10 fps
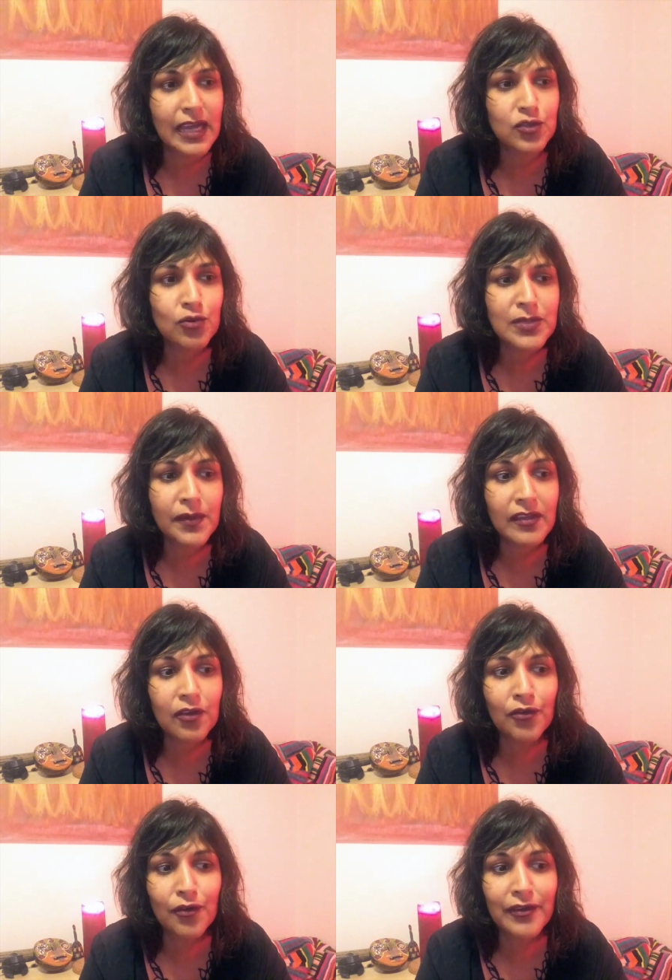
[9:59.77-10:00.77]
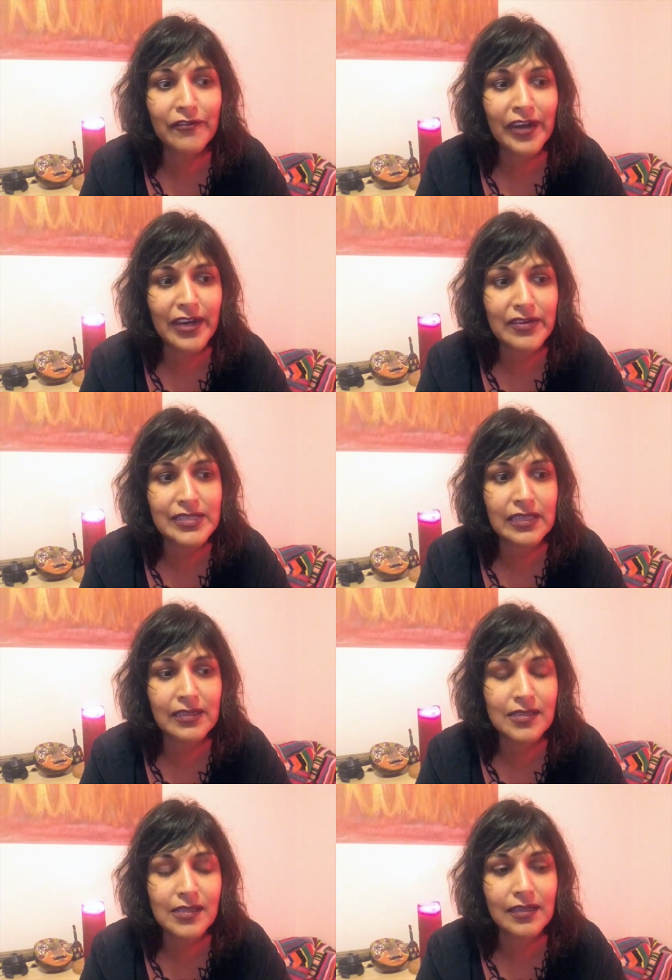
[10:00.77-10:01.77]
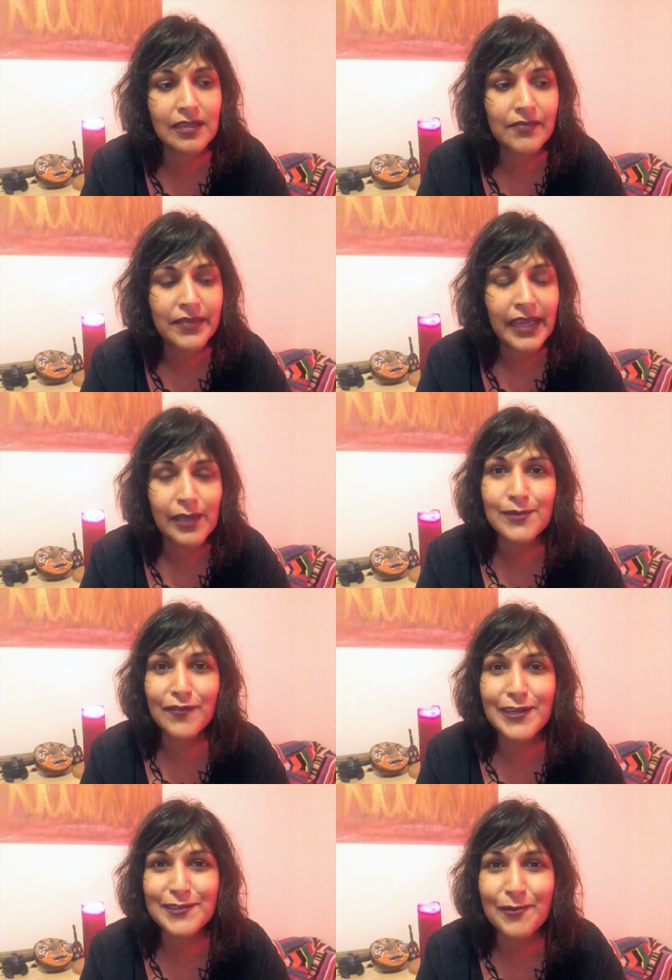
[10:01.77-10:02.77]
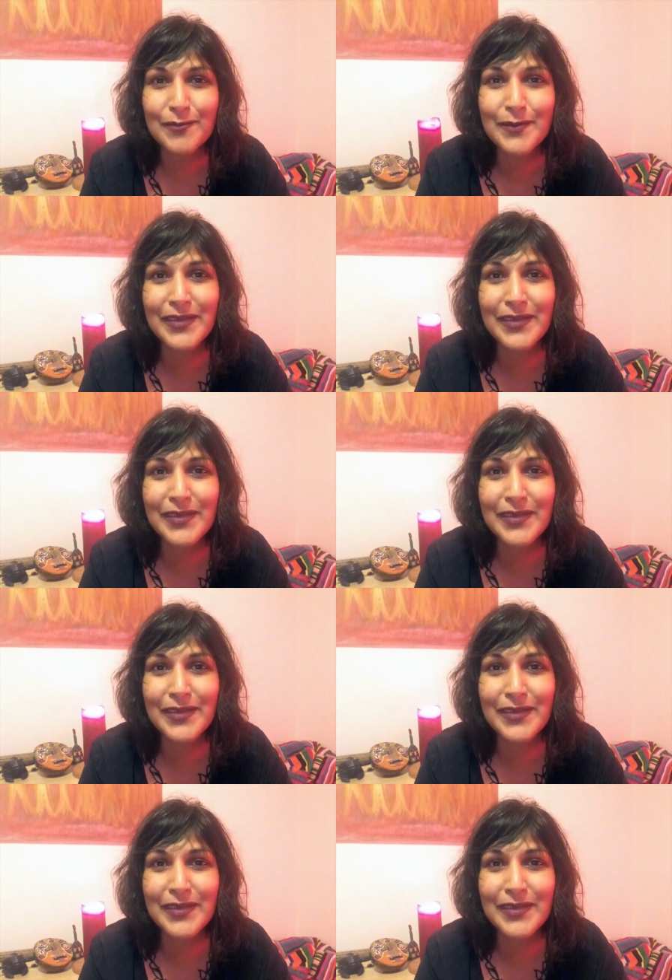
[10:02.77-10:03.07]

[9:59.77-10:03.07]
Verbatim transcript: I talked about the coronavirus and uh, it was a very somber